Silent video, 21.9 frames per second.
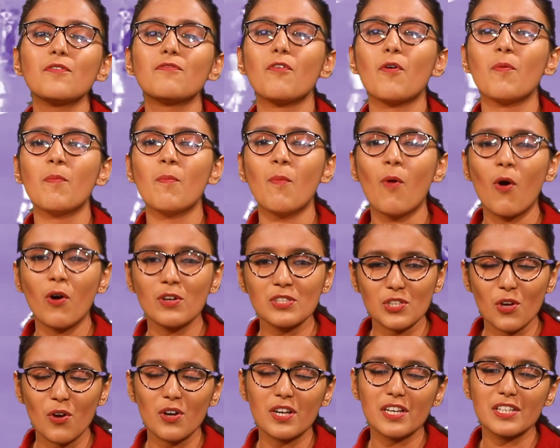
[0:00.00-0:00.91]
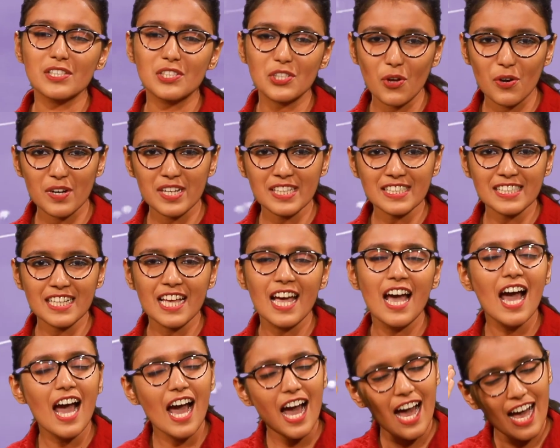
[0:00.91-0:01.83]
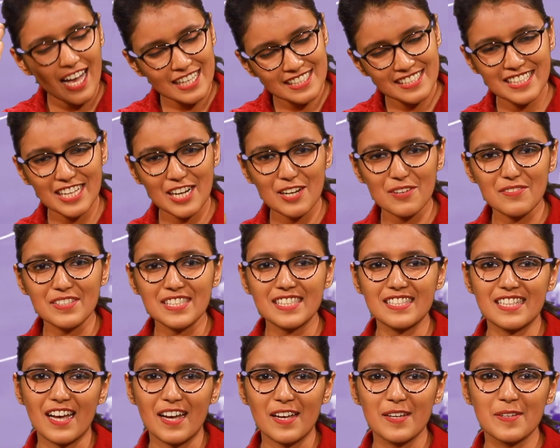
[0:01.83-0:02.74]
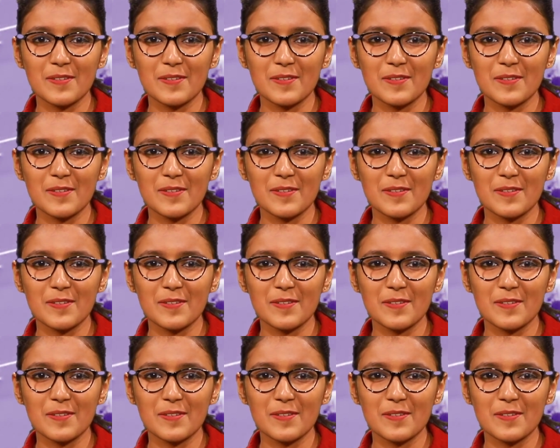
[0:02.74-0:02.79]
for more soccer stories. Hasta la vista.